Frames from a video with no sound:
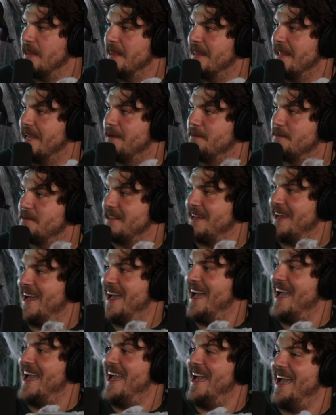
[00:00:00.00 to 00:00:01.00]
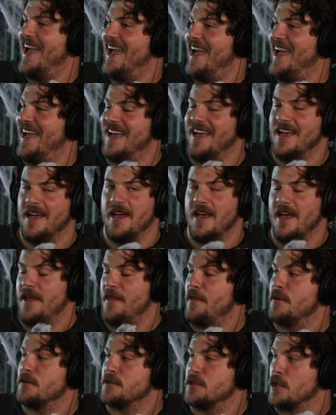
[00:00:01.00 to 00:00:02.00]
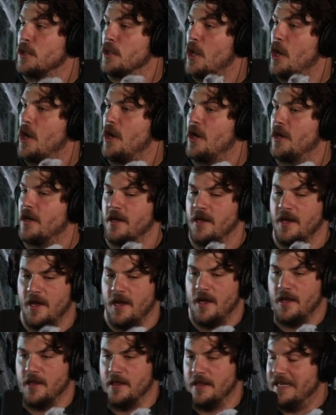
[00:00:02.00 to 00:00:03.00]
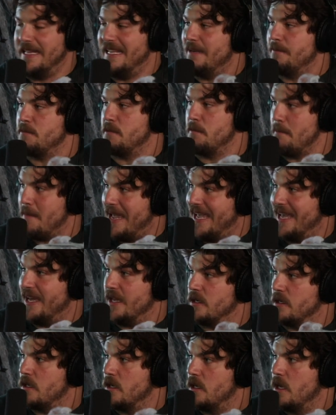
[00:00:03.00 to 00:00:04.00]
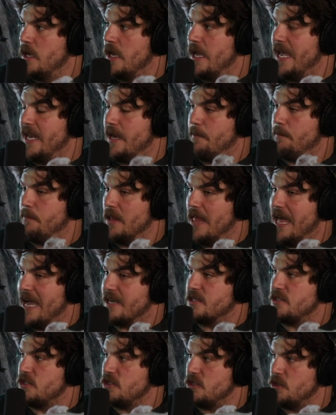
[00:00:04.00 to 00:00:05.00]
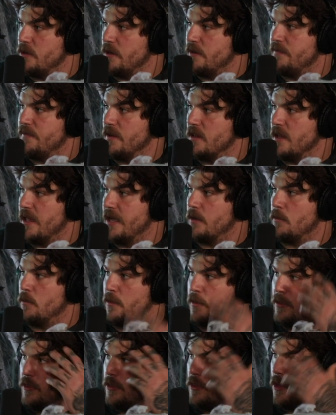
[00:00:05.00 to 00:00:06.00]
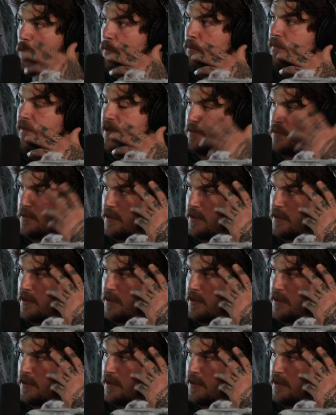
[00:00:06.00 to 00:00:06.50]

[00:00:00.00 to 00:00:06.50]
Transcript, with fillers: I just got chills again, dude. There's a long-limbed man in a black suit, it felt like, with no face, with a